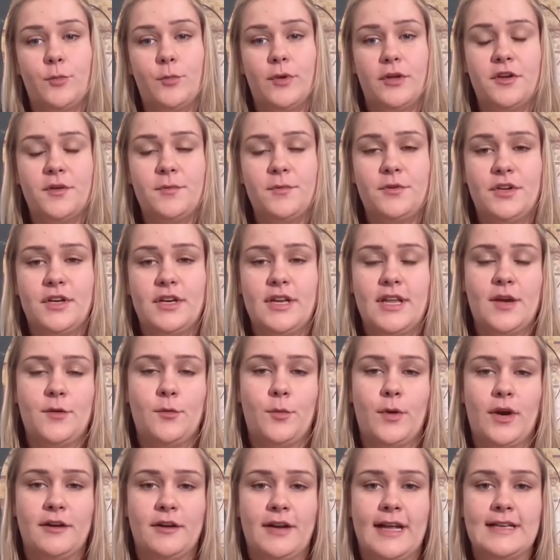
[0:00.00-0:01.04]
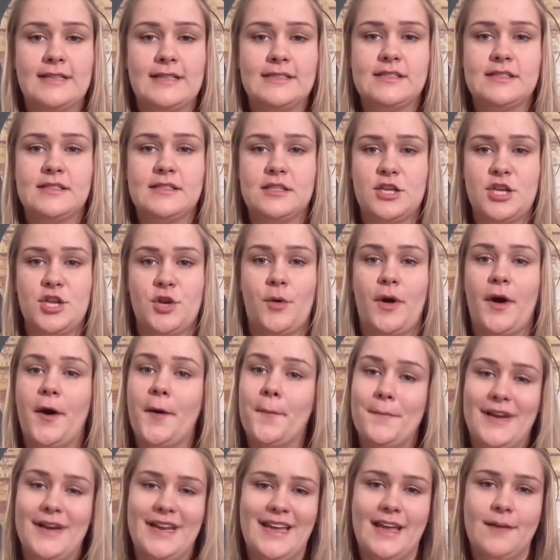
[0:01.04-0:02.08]
will community awareness, help
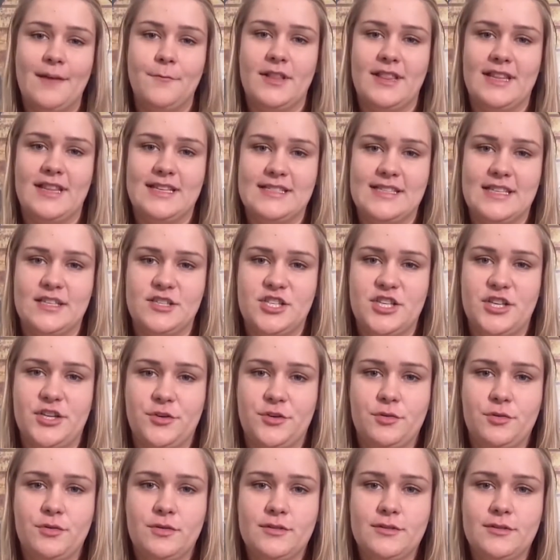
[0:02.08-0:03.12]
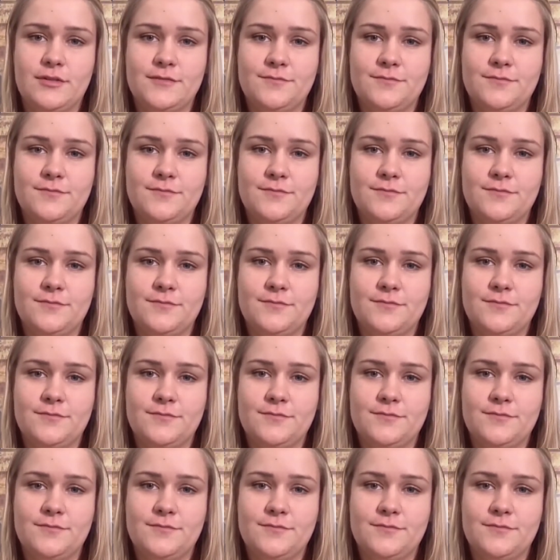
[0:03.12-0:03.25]
mitigate with this issue?